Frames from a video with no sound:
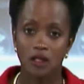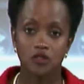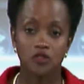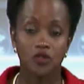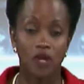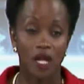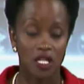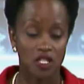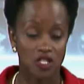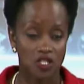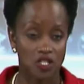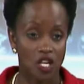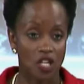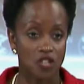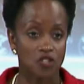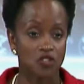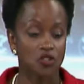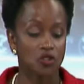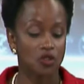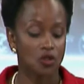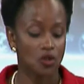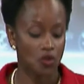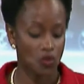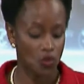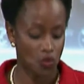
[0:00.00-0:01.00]

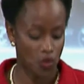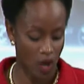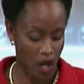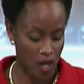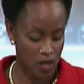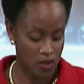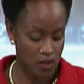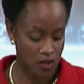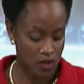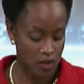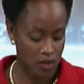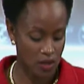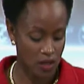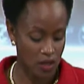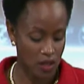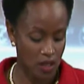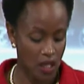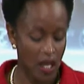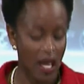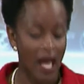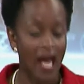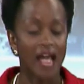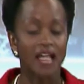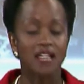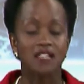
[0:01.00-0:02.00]
transgender rights
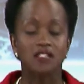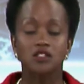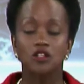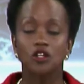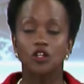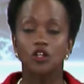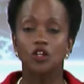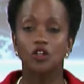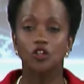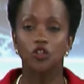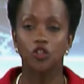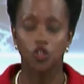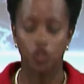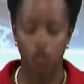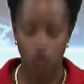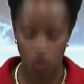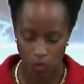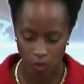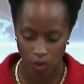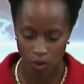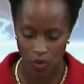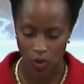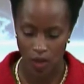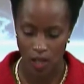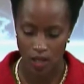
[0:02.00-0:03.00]
as
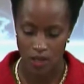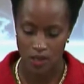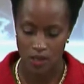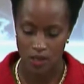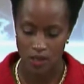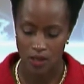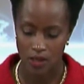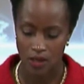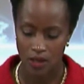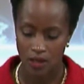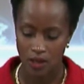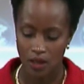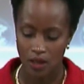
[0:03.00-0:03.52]
human rights.